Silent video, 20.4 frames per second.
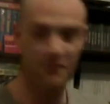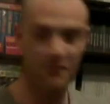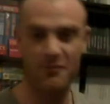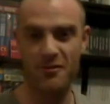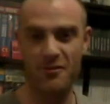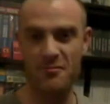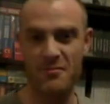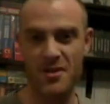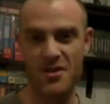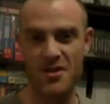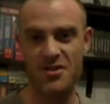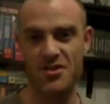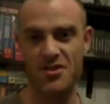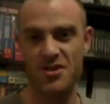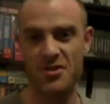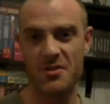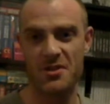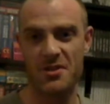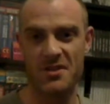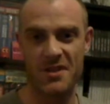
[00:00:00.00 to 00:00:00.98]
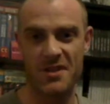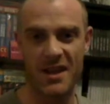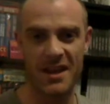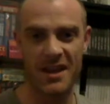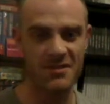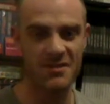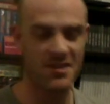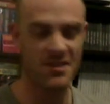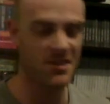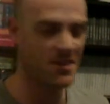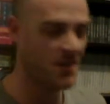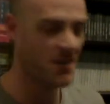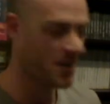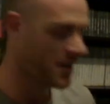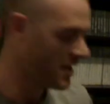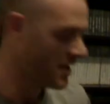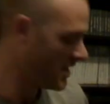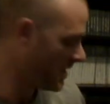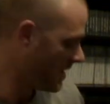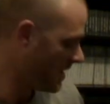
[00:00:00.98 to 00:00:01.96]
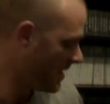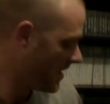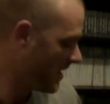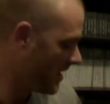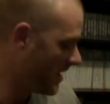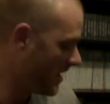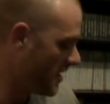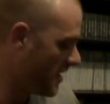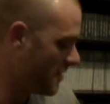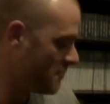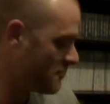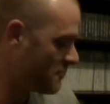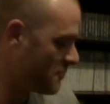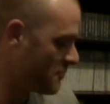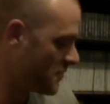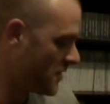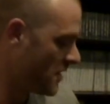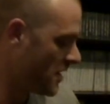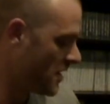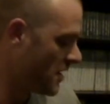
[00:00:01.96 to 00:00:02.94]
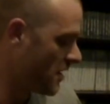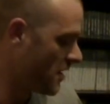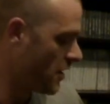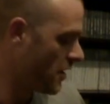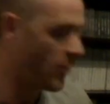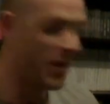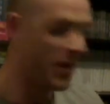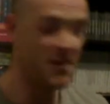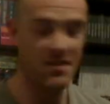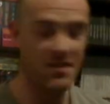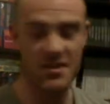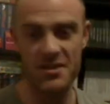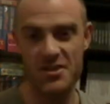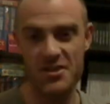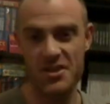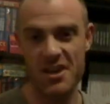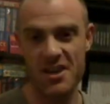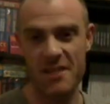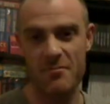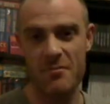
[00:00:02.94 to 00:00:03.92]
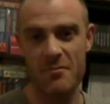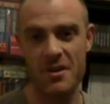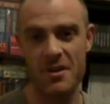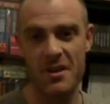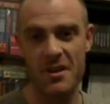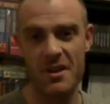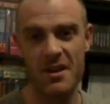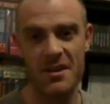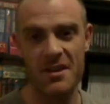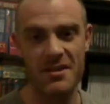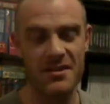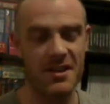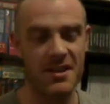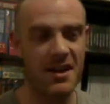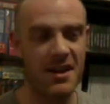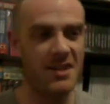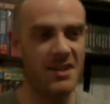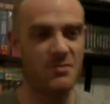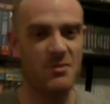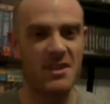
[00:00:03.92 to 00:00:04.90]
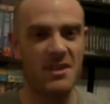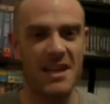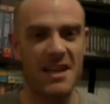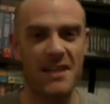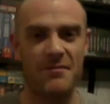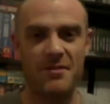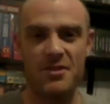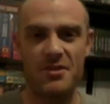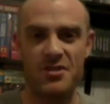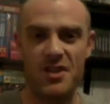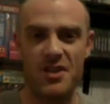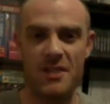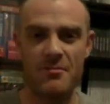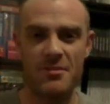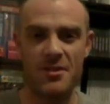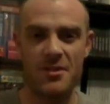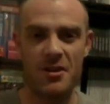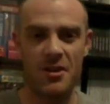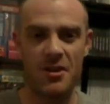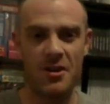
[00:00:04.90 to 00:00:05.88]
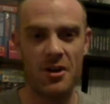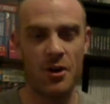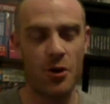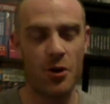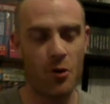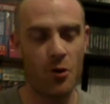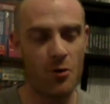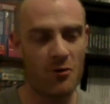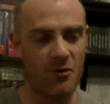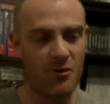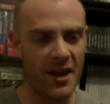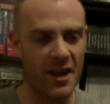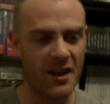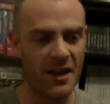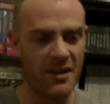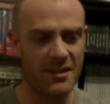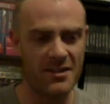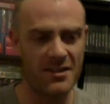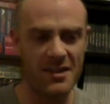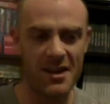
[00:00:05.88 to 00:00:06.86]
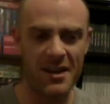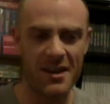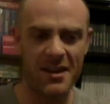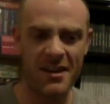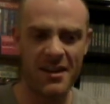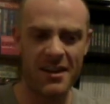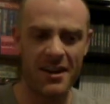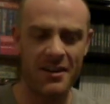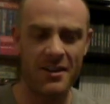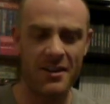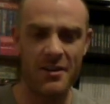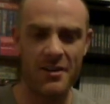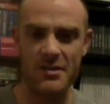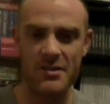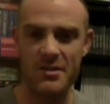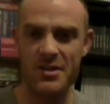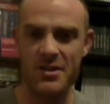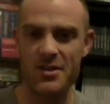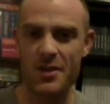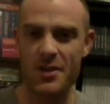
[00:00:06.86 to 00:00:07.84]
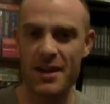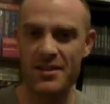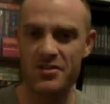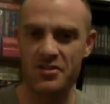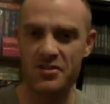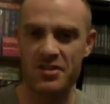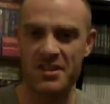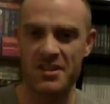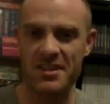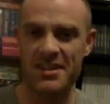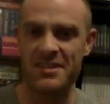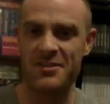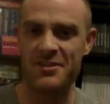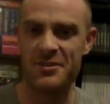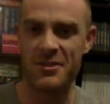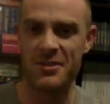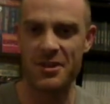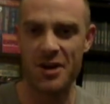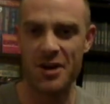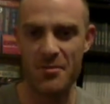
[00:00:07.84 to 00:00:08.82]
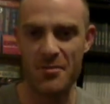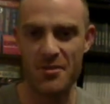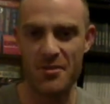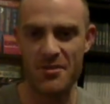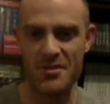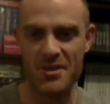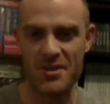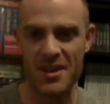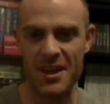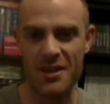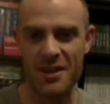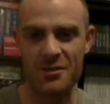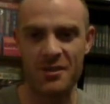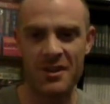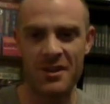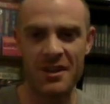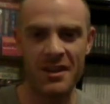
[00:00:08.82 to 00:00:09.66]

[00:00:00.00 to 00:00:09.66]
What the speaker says: from Stuart's house, I went to the gym, and as I was leaving the gym, there's like a hall thing, and I noticed there's a sign outside that said indoor car boot sale.